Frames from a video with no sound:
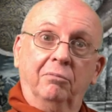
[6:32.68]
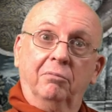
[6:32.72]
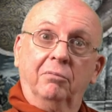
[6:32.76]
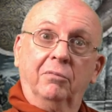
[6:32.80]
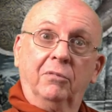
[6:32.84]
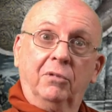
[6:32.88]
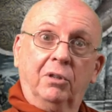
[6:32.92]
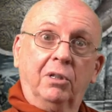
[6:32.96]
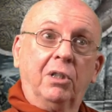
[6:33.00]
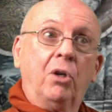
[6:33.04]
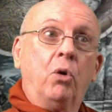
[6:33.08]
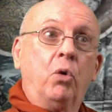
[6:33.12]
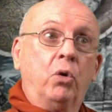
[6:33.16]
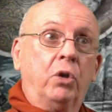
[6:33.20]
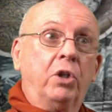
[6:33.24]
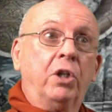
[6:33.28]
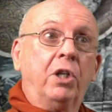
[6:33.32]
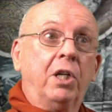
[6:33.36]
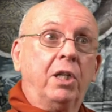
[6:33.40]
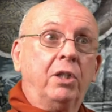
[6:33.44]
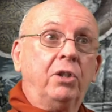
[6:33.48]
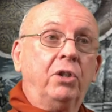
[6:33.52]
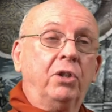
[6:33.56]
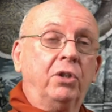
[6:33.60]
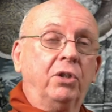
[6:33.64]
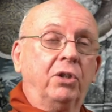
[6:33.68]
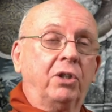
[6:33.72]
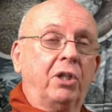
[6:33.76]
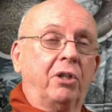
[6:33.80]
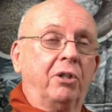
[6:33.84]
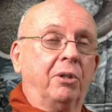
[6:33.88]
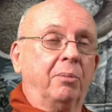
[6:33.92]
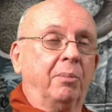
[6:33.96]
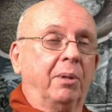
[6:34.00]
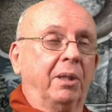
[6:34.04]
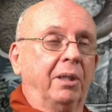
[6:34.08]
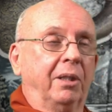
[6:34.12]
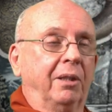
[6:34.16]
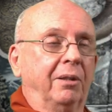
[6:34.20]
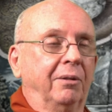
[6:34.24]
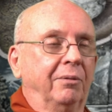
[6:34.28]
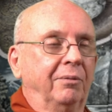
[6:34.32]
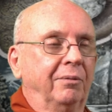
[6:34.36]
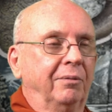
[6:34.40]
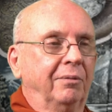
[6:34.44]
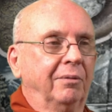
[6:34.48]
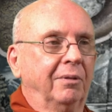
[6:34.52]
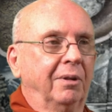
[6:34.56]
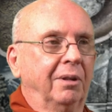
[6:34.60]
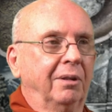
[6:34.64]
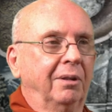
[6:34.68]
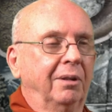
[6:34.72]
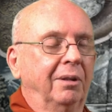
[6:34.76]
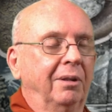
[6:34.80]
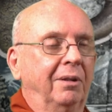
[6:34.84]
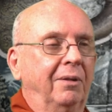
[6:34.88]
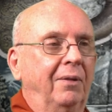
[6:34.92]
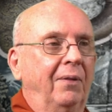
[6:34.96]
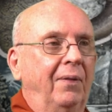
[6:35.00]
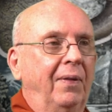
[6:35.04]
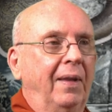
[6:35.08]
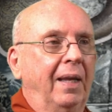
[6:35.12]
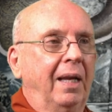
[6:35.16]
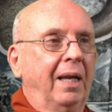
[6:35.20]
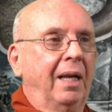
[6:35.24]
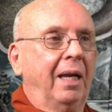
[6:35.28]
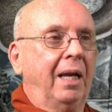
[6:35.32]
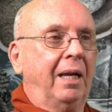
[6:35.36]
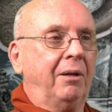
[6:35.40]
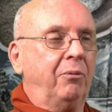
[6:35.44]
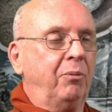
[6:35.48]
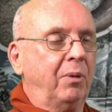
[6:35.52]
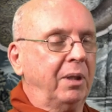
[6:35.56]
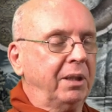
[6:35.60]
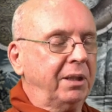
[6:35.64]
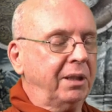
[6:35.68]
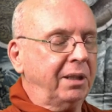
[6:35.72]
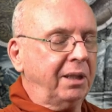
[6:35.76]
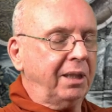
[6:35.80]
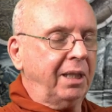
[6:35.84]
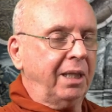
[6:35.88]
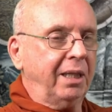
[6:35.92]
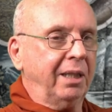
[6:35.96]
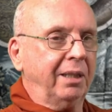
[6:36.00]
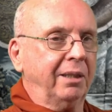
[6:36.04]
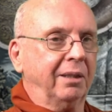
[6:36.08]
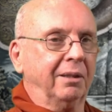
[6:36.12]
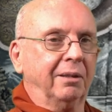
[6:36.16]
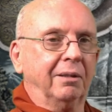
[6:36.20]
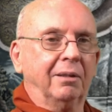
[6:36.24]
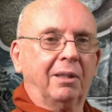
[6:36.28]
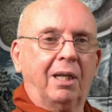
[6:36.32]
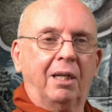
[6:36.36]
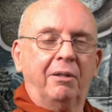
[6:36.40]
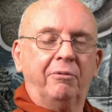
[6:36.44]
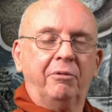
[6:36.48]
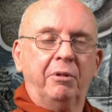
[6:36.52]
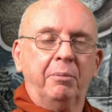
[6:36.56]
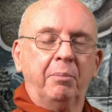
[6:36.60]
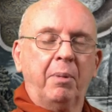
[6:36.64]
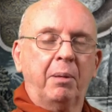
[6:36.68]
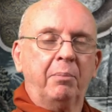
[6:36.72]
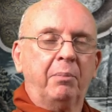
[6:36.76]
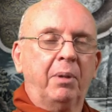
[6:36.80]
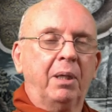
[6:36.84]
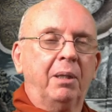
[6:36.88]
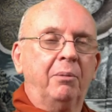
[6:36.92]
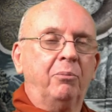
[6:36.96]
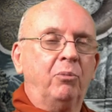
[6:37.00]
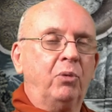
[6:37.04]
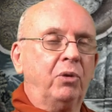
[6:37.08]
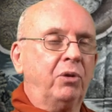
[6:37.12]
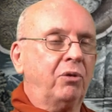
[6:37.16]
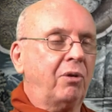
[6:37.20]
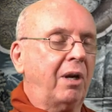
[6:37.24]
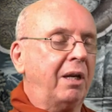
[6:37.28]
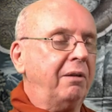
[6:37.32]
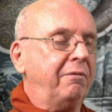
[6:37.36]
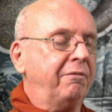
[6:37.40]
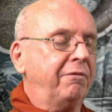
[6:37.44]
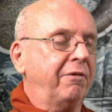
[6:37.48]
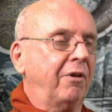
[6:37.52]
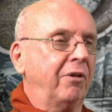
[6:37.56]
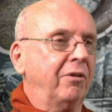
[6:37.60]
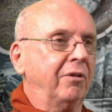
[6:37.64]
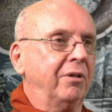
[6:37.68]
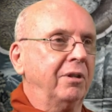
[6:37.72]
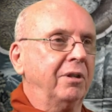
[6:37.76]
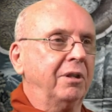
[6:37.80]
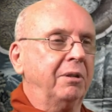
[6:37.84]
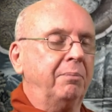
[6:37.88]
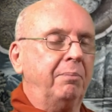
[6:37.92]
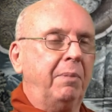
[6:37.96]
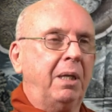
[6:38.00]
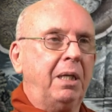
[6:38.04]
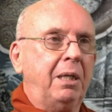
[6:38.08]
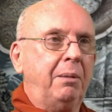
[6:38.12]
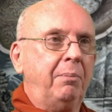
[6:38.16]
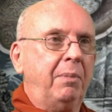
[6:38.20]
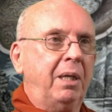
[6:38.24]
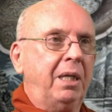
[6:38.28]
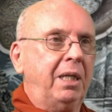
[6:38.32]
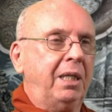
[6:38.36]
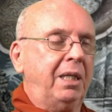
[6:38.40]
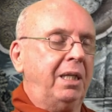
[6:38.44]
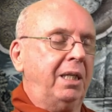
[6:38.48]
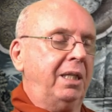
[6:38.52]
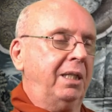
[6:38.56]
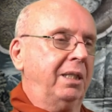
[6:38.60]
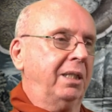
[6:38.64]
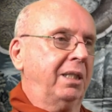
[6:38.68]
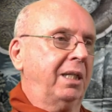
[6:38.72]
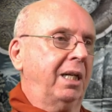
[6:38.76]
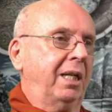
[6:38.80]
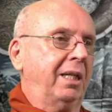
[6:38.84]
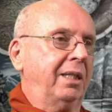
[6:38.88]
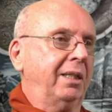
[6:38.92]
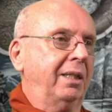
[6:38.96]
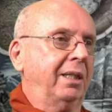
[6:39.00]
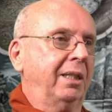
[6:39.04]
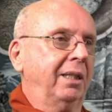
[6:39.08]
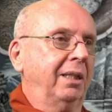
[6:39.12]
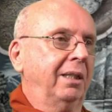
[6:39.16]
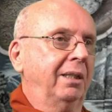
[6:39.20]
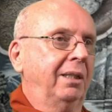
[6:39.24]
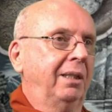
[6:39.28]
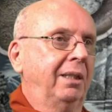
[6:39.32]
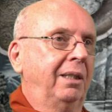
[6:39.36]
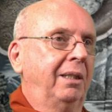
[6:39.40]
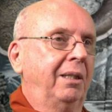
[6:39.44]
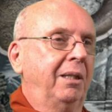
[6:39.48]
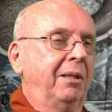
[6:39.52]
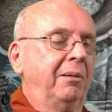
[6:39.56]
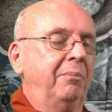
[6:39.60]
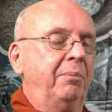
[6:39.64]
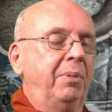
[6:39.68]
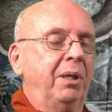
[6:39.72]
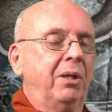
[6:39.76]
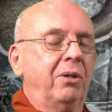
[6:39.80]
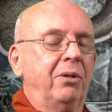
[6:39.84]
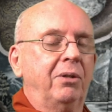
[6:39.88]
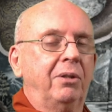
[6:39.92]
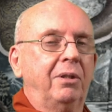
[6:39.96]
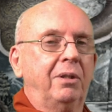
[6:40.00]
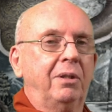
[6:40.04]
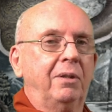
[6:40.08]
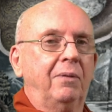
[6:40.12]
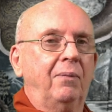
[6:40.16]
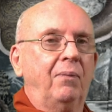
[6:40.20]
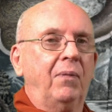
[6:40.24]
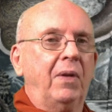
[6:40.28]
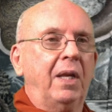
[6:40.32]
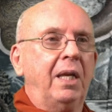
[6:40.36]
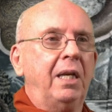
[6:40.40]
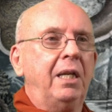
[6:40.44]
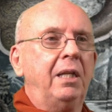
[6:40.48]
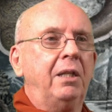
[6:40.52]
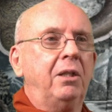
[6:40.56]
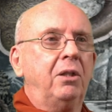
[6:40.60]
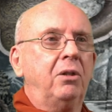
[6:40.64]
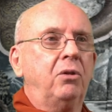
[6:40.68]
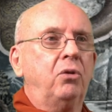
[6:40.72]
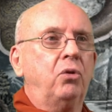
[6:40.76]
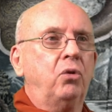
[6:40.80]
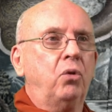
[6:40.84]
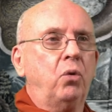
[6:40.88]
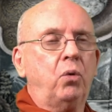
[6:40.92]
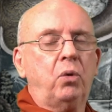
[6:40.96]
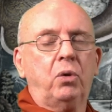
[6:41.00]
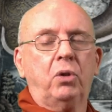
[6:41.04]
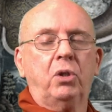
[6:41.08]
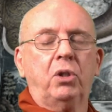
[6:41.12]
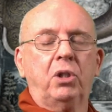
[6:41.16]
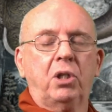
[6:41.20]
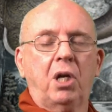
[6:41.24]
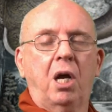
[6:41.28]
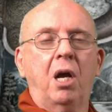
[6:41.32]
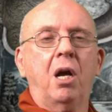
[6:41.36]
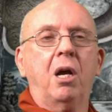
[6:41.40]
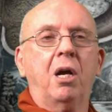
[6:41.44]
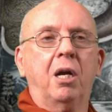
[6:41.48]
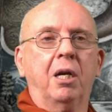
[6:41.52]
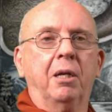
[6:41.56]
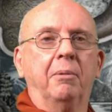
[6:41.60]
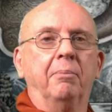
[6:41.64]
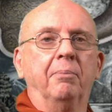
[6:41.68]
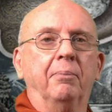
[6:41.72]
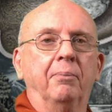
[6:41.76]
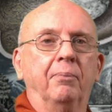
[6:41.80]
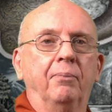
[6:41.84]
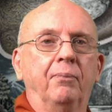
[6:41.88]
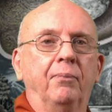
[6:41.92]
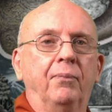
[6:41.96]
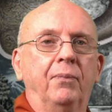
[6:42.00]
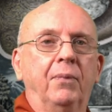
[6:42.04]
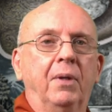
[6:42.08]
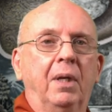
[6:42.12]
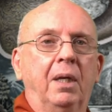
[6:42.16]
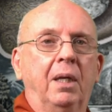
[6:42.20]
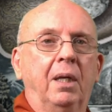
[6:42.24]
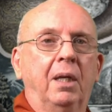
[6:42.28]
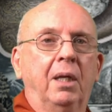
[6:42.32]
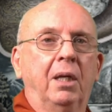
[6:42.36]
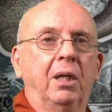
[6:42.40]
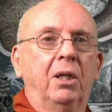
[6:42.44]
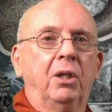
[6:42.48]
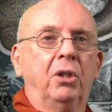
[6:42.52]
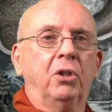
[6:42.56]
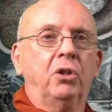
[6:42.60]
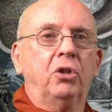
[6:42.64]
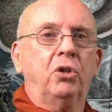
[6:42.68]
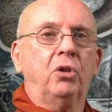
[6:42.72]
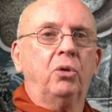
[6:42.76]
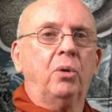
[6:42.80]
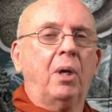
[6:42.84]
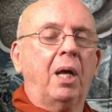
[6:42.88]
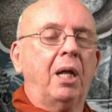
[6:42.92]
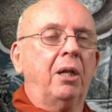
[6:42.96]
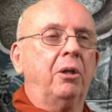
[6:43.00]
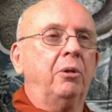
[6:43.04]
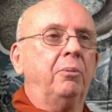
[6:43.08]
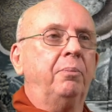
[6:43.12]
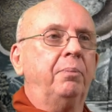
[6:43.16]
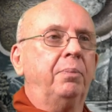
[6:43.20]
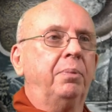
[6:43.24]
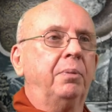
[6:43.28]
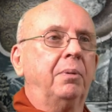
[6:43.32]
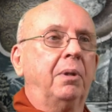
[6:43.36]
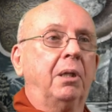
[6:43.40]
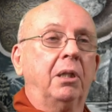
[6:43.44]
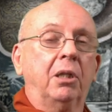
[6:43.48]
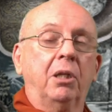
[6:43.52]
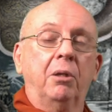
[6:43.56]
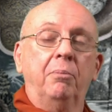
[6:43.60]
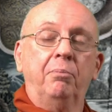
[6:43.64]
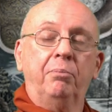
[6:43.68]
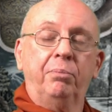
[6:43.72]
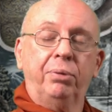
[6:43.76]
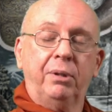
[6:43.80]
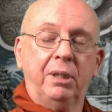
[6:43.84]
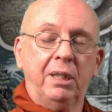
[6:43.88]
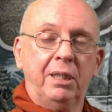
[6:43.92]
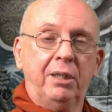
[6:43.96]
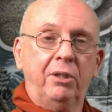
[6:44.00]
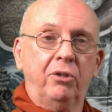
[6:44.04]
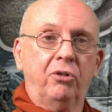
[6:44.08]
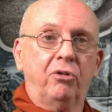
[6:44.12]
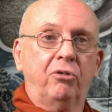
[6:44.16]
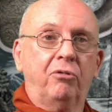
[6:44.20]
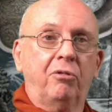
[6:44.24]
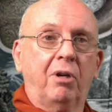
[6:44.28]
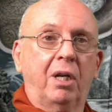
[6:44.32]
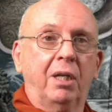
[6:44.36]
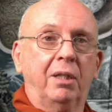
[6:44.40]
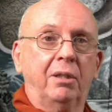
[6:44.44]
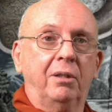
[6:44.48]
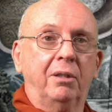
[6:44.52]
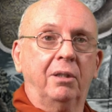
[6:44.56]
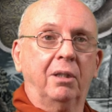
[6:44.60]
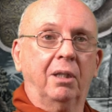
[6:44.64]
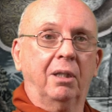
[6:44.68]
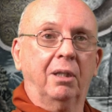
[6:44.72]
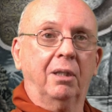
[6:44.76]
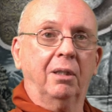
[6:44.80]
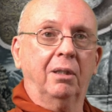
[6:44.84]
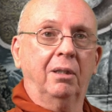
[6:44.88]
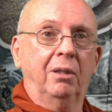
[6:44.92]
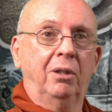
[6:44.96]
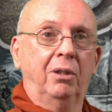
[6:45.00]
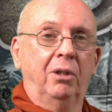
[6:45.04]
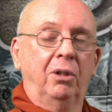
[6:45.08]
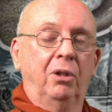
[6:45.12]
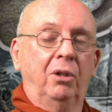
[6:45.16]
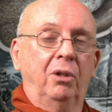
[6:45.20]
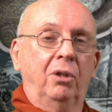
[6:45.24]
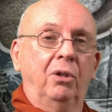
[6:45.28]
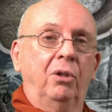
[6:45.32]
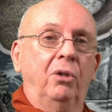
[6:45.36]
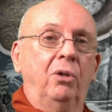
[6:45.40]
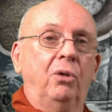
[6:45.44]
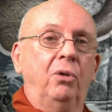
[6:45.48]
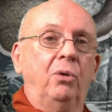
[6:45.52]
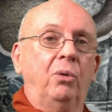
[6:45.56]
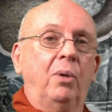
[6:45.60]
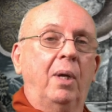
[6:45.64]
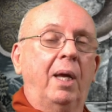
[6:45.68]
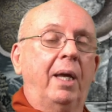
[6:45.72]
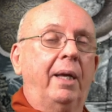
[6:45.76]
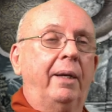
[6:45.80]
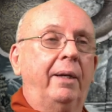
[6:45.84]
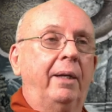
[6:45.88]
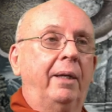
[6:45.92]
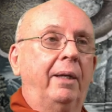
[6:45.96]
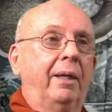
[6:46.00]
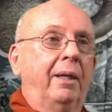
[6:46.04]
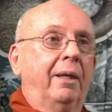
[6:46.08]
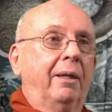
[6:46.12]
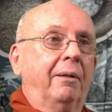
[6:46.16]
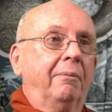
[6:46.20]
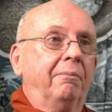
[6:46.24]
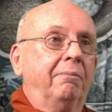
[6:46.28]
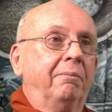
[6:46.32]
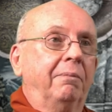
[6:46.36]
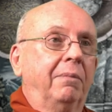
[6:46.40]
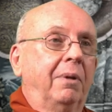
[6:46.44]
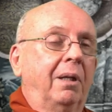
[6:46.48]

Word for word: the ordination ceremony. Huh? And once again, I remember him with great fondness many, many years later because he took time to help a complete stranger who had a,